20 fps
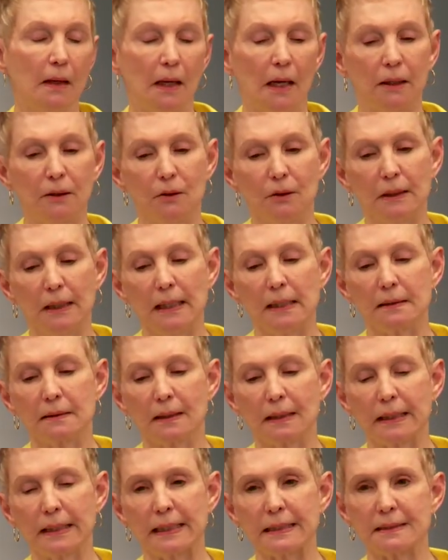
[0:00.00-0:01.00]
And you need
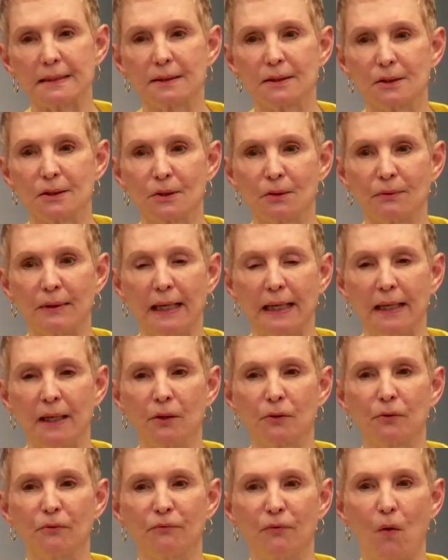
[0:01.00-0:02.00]
to listen to that
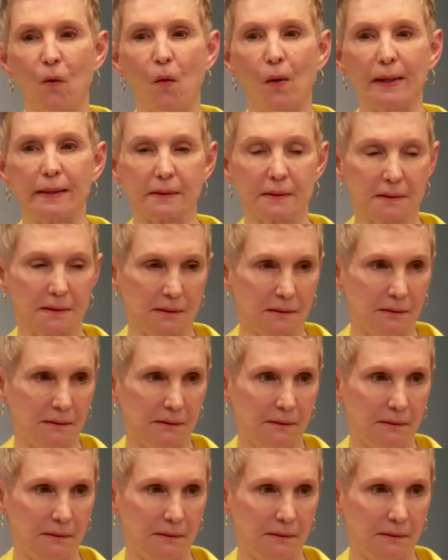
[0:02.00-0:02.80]
inner voice.